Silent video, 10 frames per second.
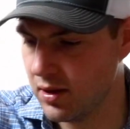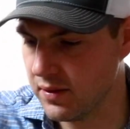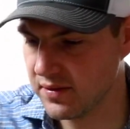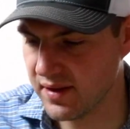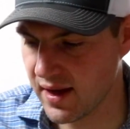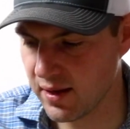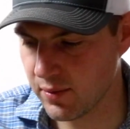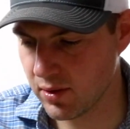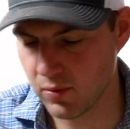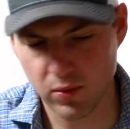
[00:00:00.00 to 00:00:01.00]
On the
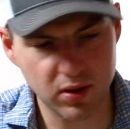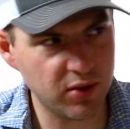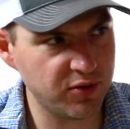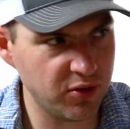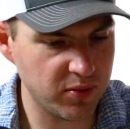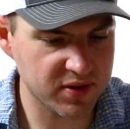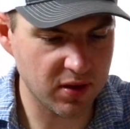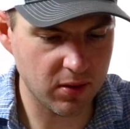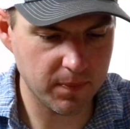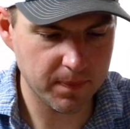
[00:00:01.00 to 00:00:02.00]
Daiwa, what I'll do is
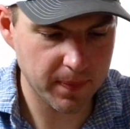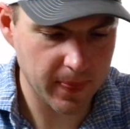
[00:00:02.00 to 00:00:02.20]
I'll